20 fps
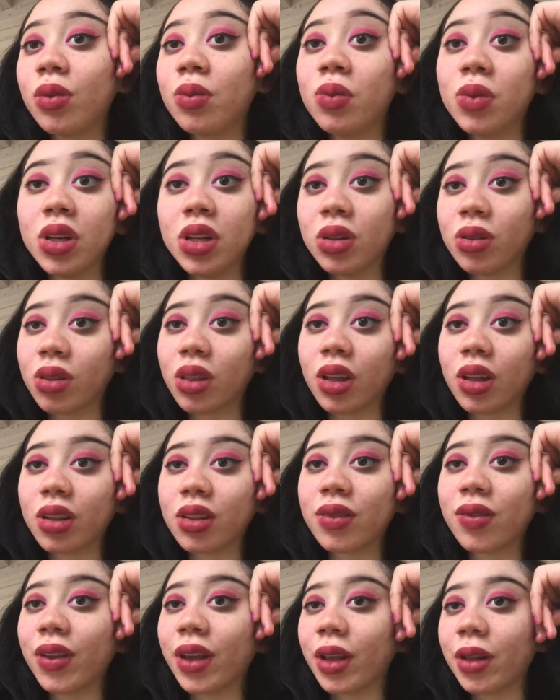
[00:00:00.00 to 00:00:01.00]
what you think
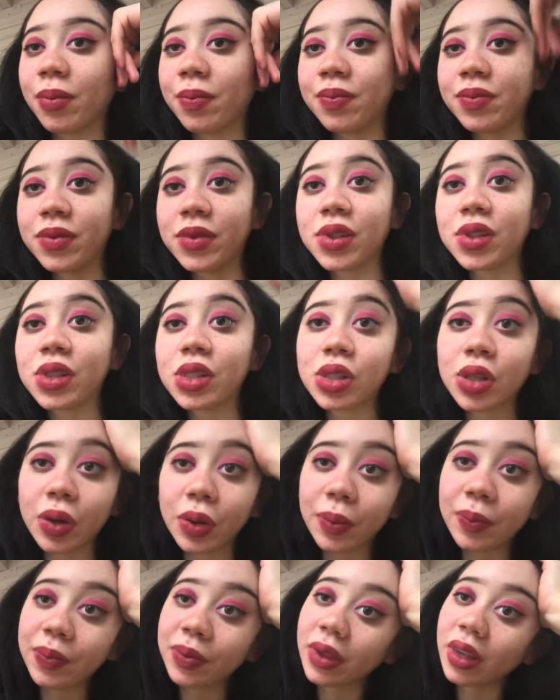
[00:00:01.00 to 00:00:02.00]
is fit.
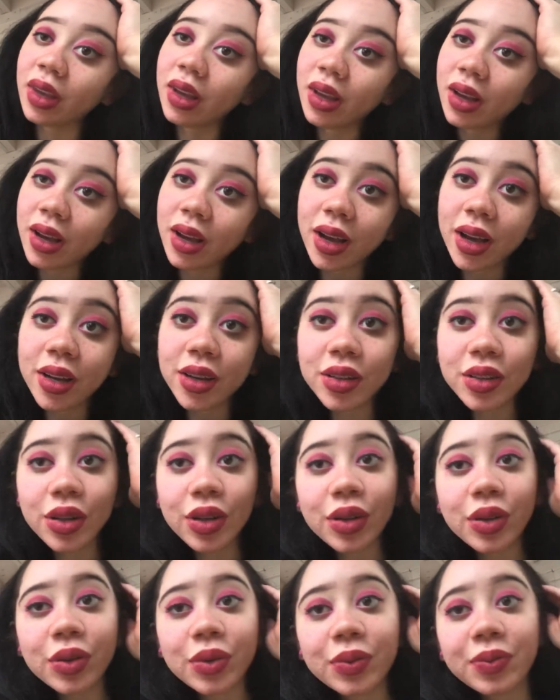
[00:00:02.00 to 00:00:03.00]
So I don't know